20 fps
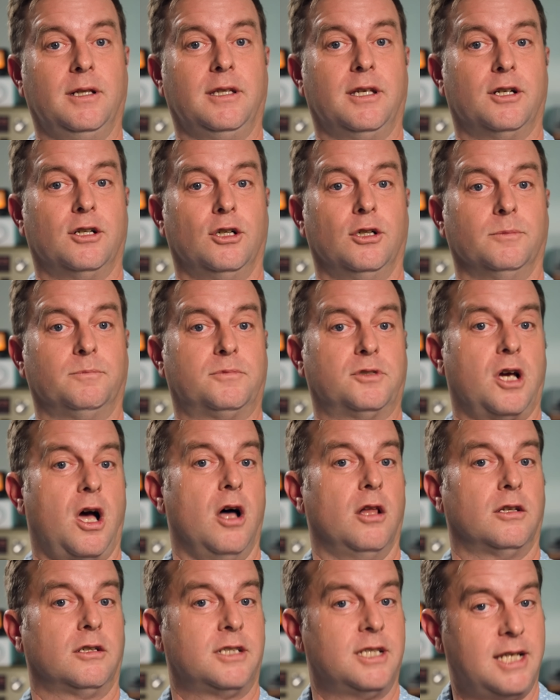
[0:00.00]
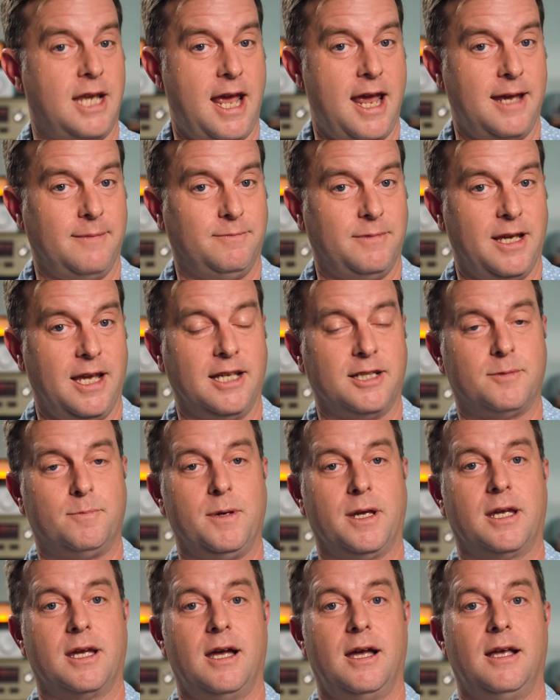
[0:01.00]
a little taller today, it's
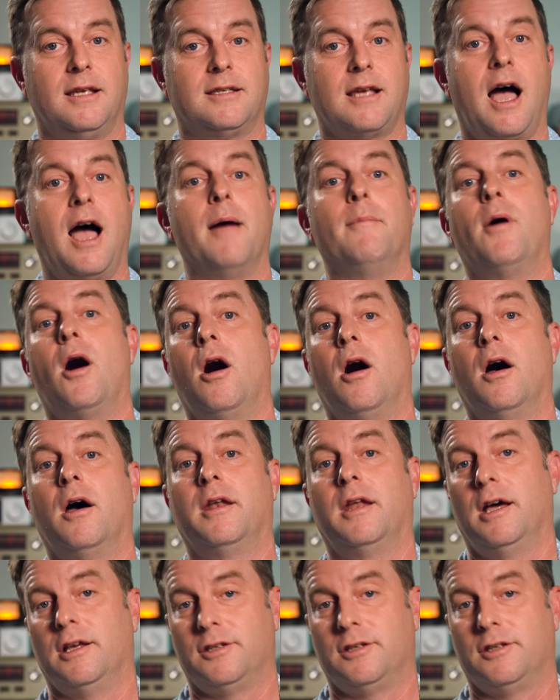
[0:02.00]
because I'm on